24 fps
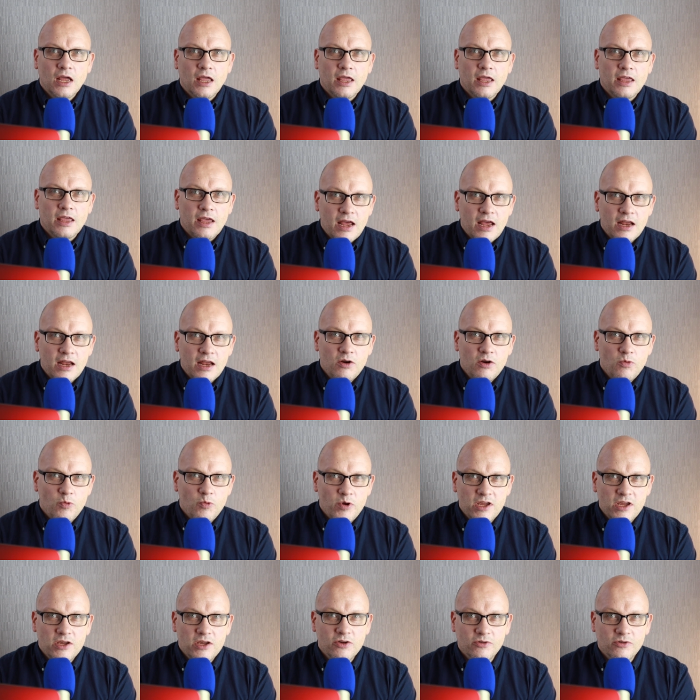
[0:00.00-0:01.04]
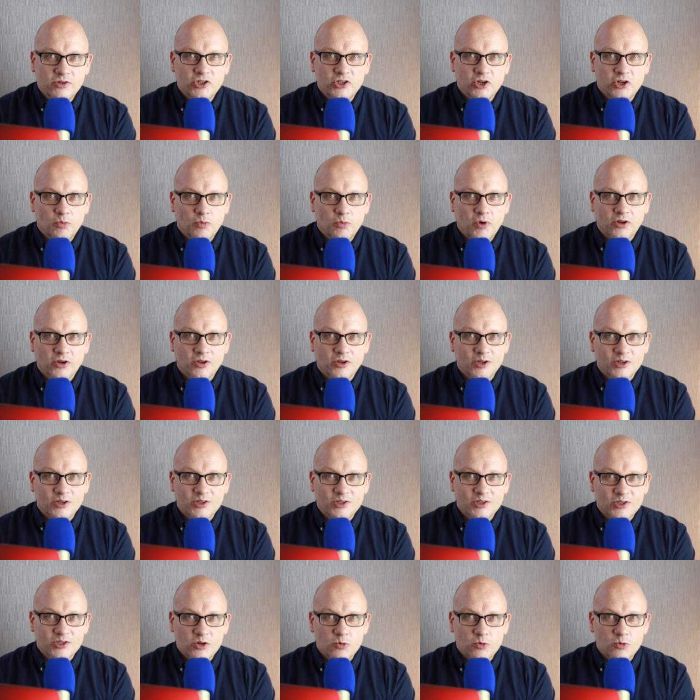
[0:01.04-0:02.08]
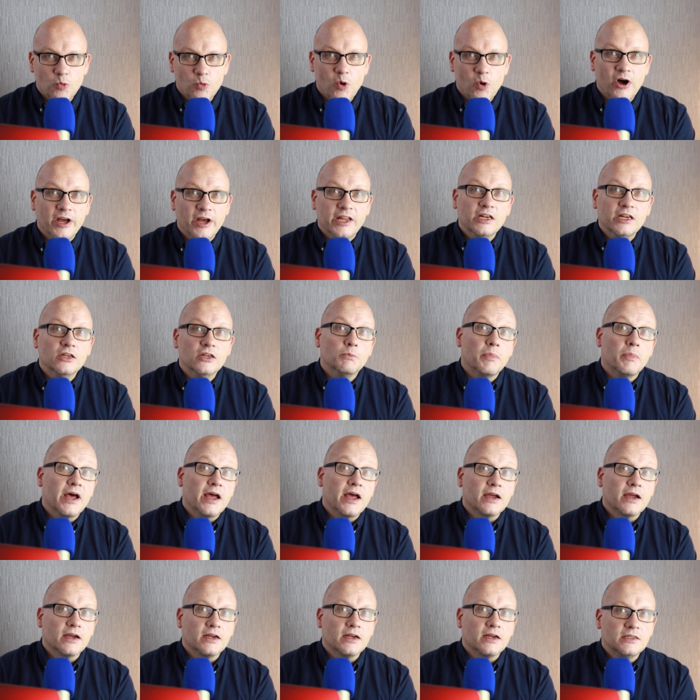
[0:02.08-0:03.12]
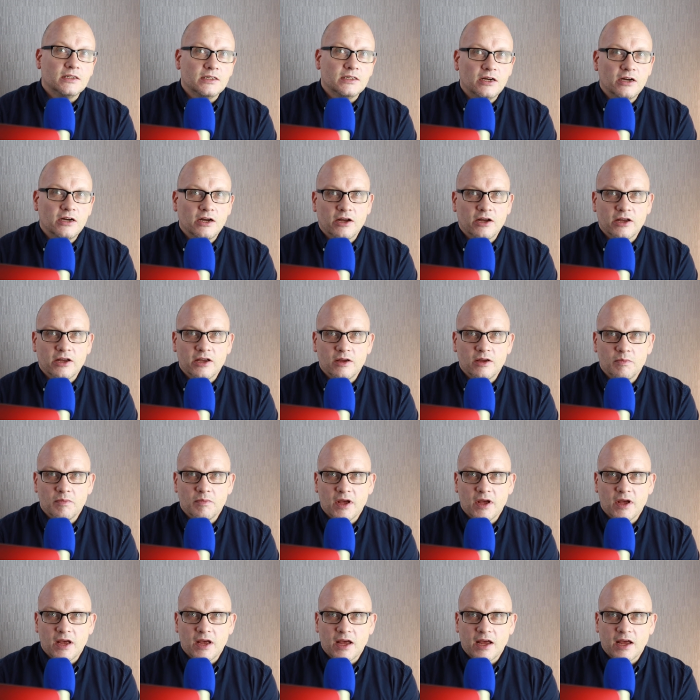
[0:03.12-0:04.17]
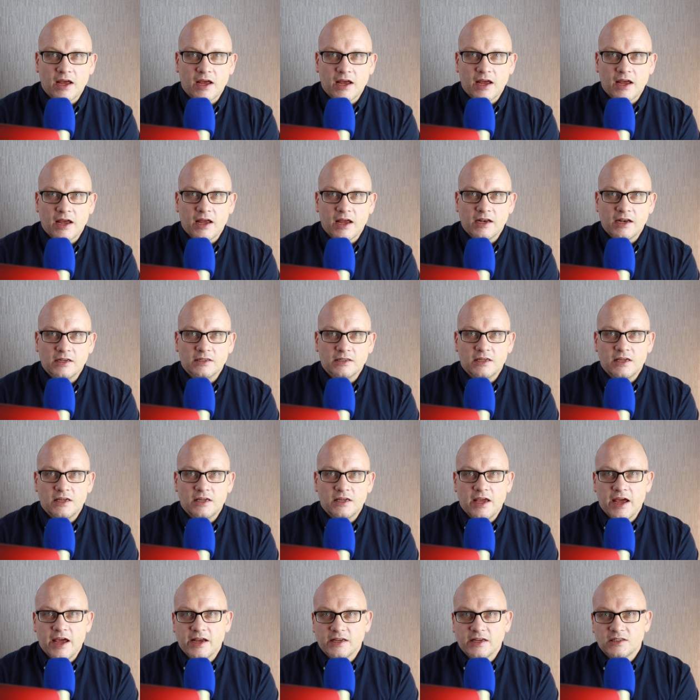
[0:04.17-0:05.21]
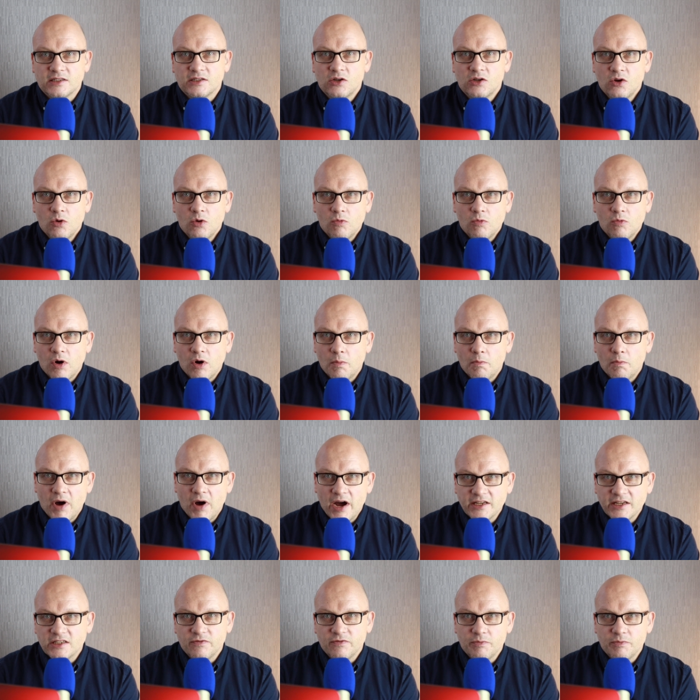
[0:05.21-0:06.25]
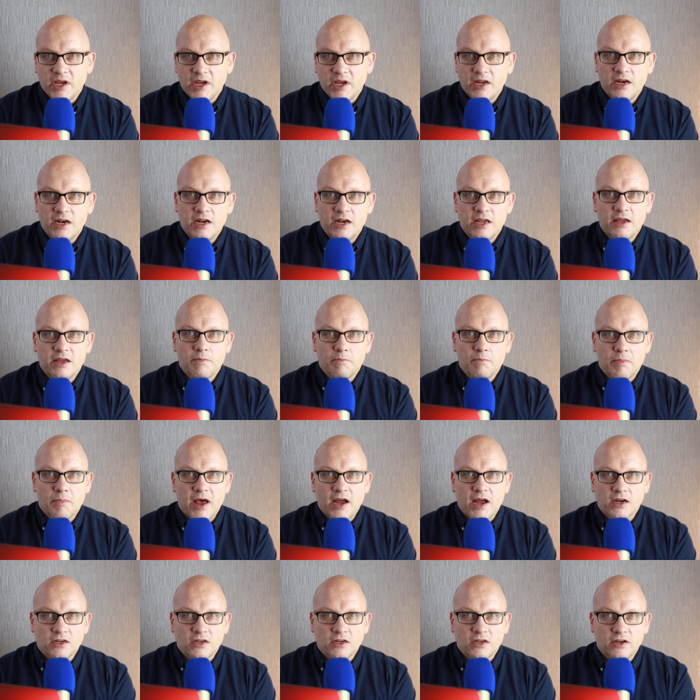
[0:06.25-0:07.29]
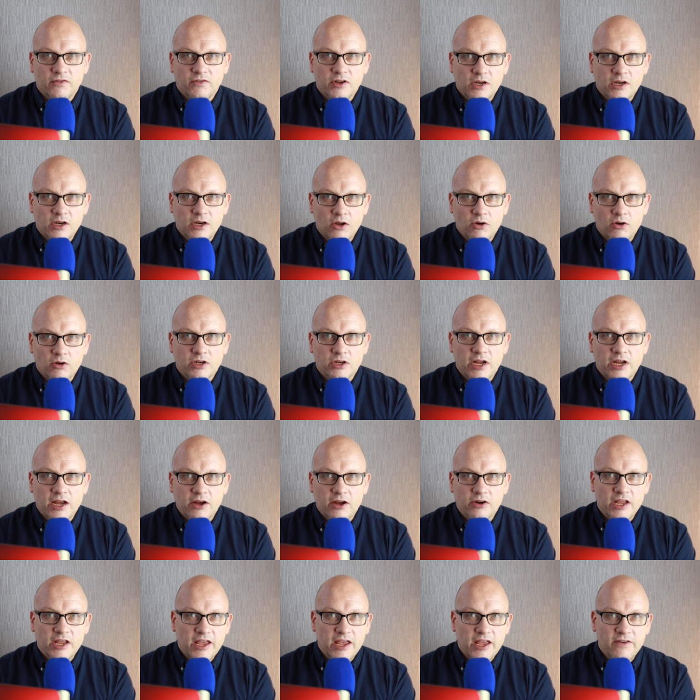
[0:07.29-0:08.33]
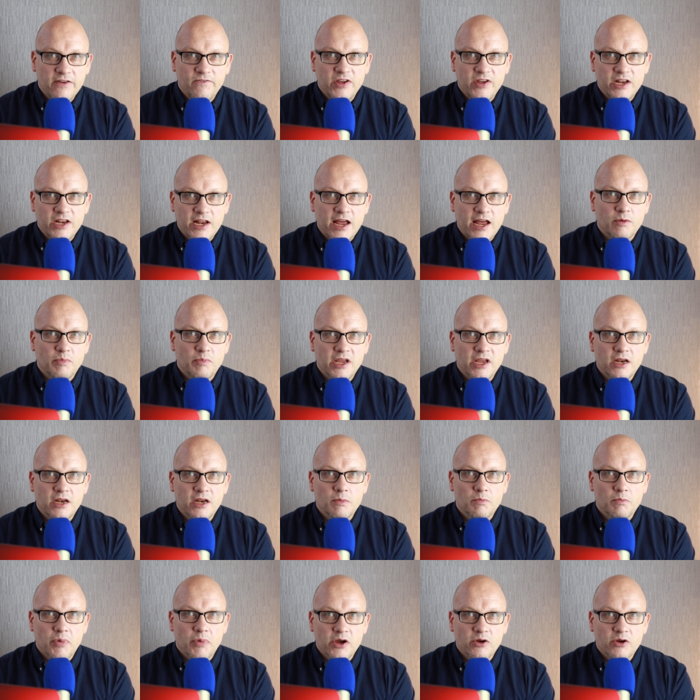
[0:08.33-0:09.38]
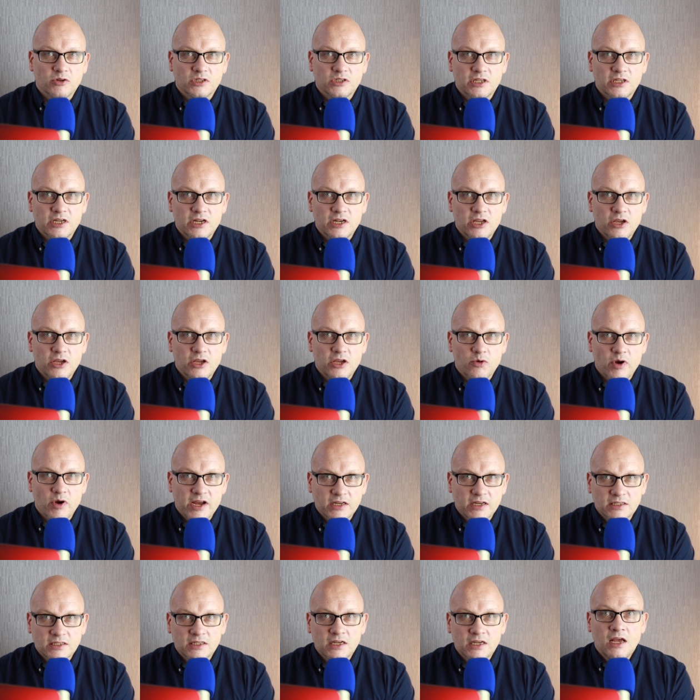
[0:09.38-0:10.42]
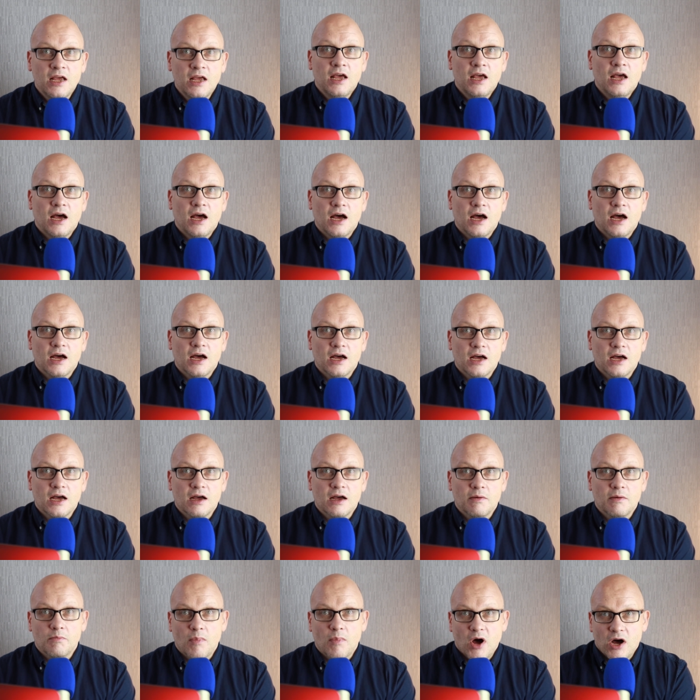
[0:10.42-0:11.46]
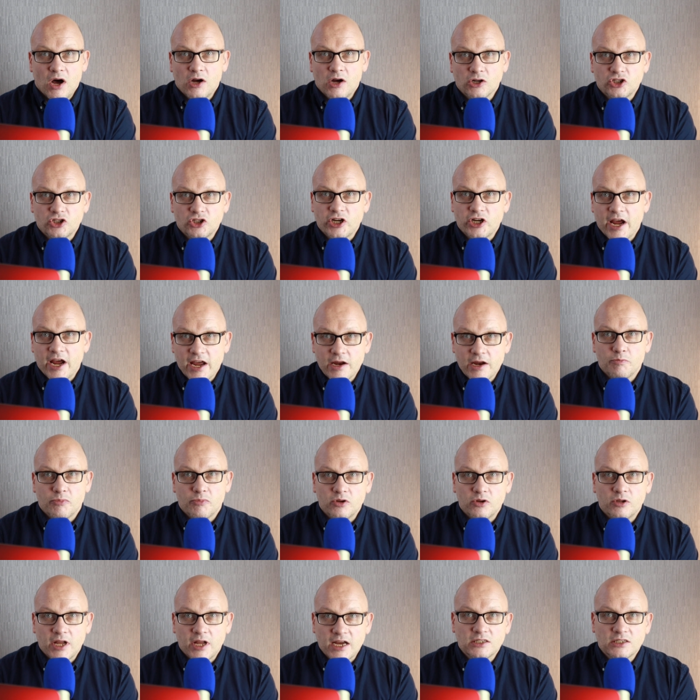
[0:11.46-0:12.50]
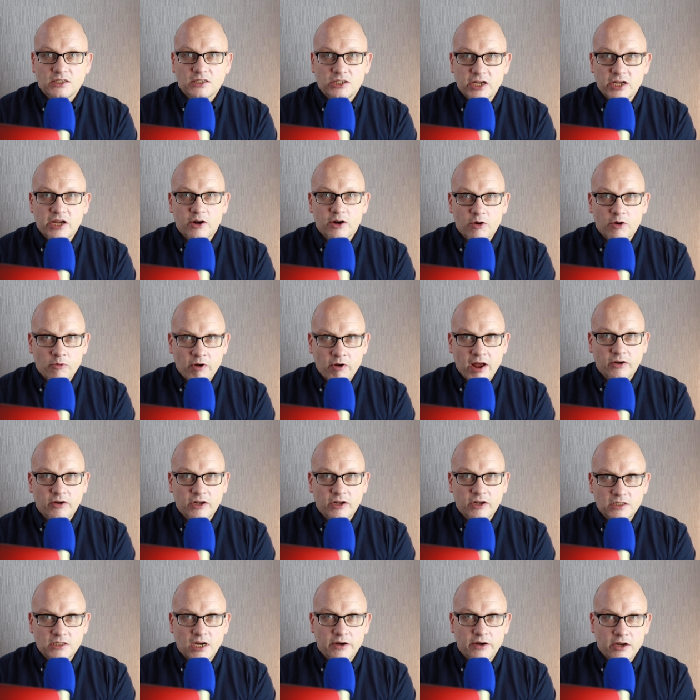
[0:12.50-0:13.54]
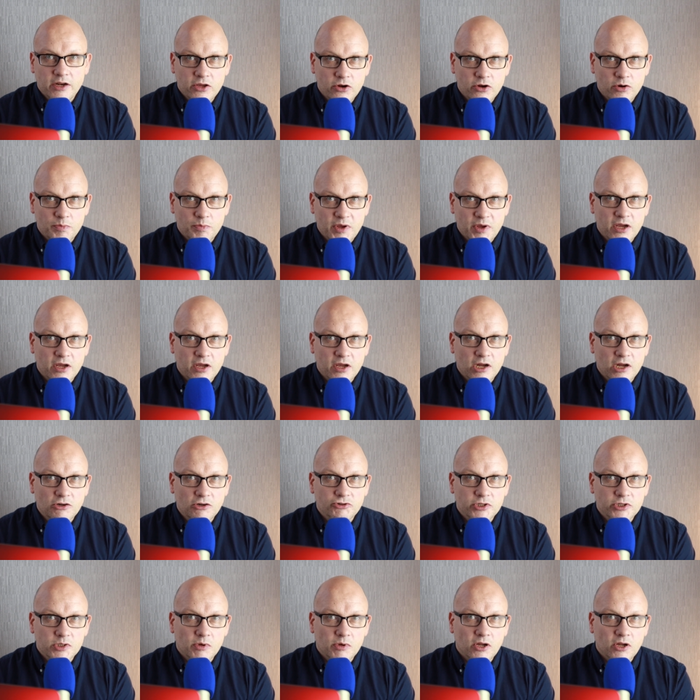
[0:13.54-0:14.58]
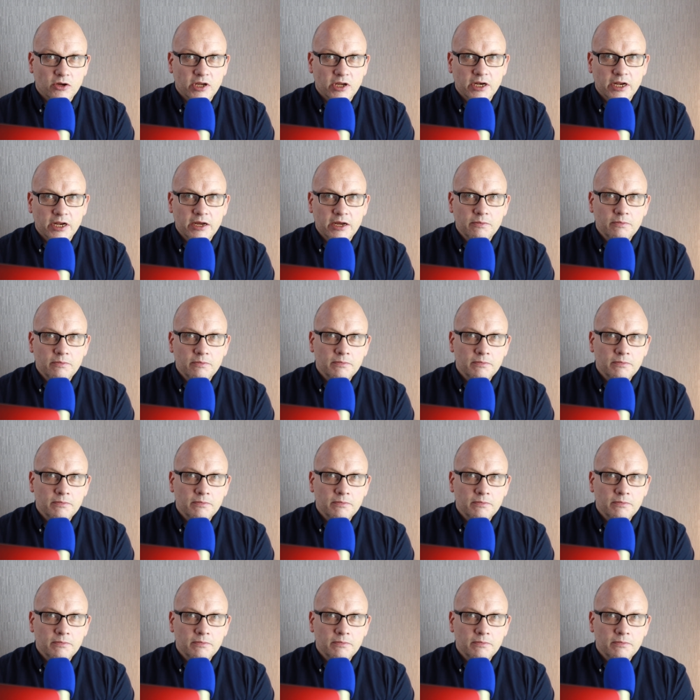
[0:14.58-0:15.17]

Can we use your model and sort of wind back time and guess what might have been the impact of a lockdown if it had been imposed in the US uh, March, April last year, around the time that European countries were locking down?